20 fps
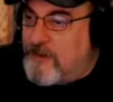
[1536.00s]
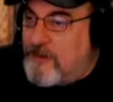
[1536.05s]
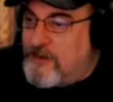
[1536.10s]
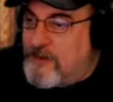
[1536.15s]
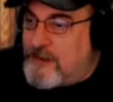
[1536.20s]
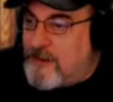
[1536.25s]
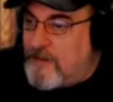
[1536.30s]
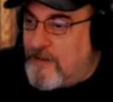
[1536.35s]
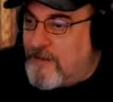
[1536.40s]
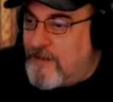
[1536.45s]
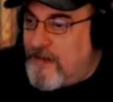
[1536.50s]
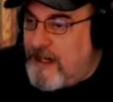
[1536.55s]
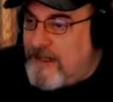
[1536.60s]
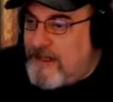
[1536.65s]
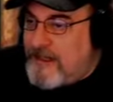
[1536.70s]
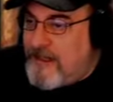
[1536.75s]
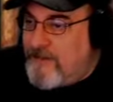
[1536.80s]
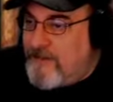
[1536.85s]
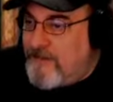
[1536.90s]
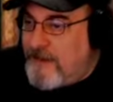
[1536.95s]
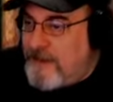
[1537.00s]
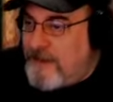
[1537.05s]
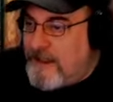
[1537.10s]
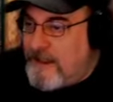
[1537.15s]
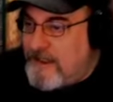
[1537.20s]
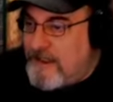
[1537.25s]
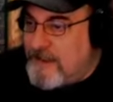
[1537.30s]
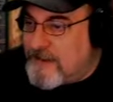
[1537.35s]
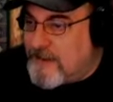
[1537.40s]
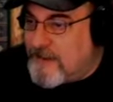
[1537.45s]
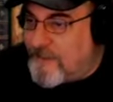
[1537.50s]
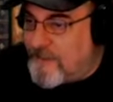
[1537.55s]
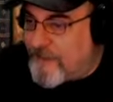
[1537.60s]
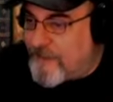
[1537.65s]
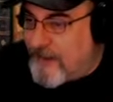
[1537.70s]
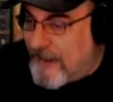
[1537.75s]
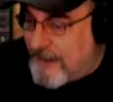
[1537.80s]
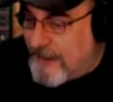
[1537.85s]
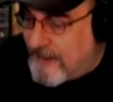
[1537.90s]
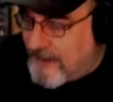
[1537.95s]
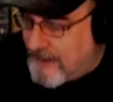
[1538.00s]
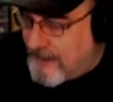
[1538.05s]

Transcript: some of my DVDs and find